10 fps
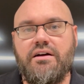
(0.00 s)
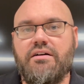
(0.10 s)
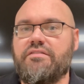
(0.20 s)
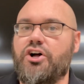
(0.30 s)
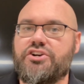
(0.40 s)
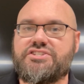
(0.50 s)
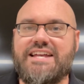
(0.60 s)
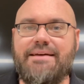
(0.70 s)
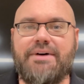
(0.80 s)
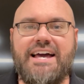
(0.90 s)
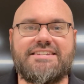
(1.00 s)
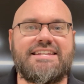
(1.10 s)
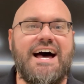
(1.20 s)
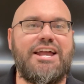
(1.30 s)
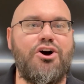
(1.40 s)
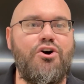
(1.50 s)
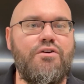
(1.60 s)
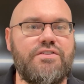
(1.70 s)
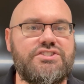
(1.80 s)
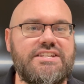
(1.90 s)
Florida State minus nine
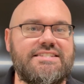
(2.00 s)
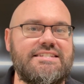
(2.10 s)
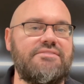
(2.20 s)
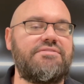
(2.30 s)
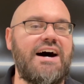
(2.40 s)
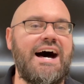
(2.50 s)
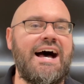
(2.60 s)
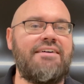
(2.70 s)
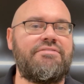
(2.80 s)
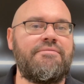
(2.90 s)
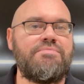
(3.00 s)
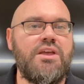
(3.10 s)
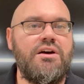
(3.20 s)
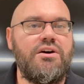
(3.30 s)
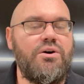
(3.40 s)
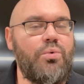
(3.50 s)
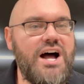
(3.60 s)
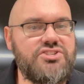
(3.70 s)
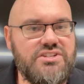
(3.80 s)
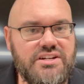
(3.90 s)
over 65.
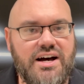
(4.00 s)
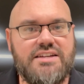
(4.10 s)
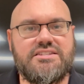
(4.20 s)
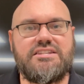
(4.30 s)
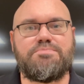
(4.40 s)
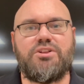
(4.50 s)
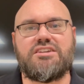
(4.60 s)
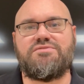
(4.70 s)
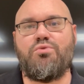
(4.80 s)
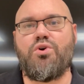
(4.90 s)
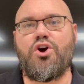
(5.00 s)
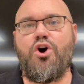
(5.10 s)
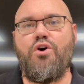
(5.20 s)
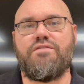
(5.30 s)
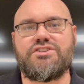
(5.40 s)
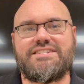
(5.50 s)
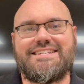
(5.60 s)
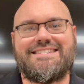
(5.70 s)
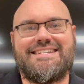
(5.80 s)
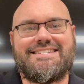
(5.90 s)
Washington Huskies plus four over
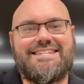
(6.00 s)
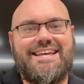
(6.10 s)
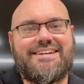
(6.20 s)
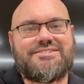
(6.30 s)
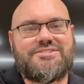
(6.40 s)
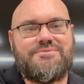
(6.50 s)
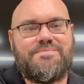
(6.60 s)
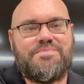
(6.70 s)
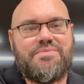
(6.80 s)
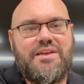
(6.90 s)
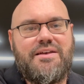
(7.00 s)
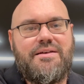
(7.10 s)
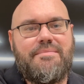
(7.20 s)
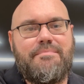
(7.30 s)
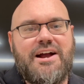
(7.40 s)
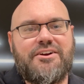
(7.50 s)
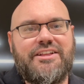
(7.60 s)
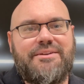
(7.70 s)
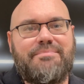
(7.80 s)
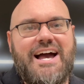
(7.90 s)
66.
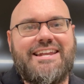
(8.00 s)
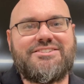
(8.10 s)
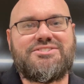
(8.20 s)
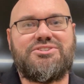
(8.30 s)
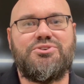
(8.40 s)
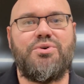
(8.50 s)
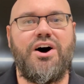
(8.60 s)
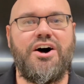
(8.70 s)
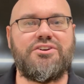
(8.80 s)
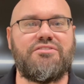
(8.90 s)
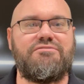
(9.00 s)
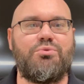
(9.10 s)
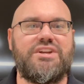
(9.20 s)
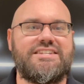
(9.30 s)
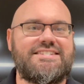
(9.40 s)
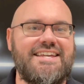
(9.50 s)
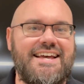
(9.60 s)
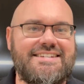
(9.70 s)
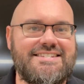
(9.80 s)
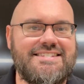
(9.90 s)
Maryland minus two, under
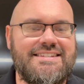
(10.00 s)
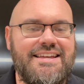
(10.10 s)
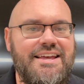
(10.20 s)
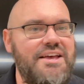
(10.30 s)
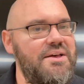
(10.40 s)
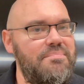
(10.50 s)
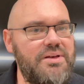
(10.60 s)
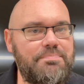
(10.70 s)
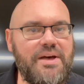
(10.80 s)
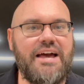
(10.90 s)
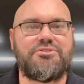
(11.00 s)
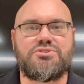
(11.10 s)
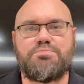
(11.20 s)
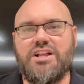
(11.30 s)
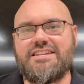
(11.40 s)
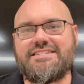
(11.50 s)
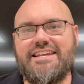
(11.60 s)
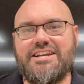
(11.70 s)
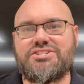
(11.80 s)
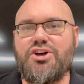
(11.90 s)
46. Pitt Panthers plus
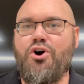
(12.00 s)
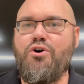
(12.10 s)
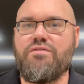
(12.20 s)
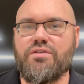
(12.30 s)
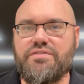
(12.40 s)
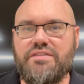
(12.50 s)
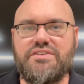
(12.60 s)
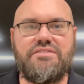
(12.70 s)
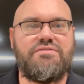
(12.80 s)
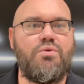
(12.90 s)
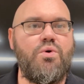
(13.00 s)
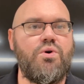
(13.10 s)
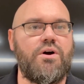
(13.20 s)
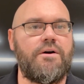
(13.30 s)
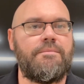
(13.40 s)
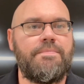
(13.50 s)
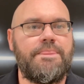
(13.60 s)
six, over 54.